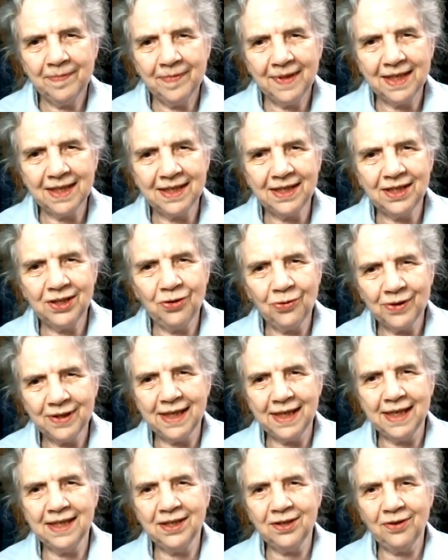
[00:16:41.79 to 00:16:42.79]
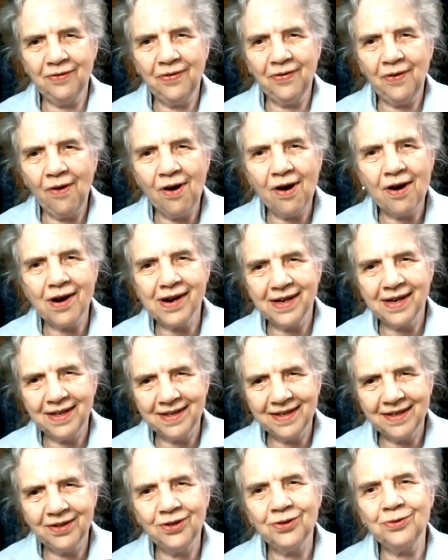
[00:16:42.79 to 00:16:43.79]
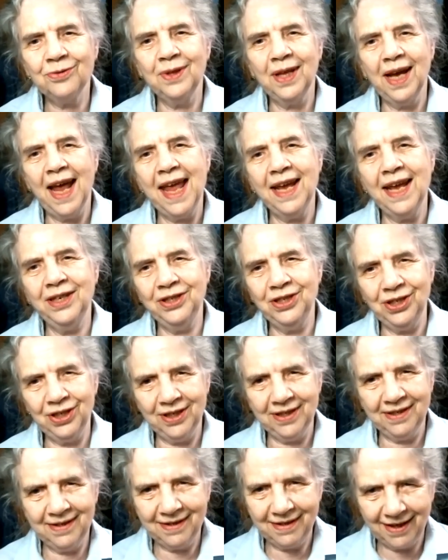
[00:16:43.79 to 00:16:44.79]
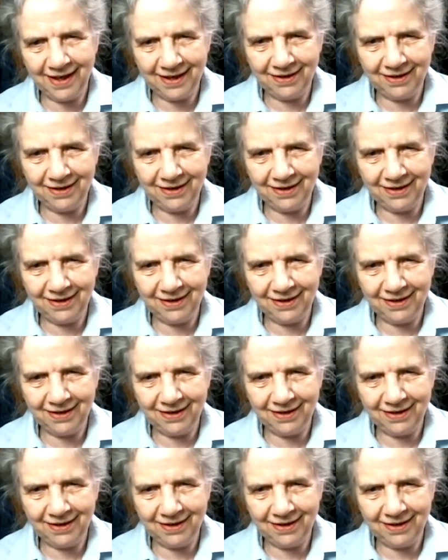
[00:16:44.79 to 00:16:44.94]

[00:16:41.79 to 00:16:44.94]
the sources of art through the ages,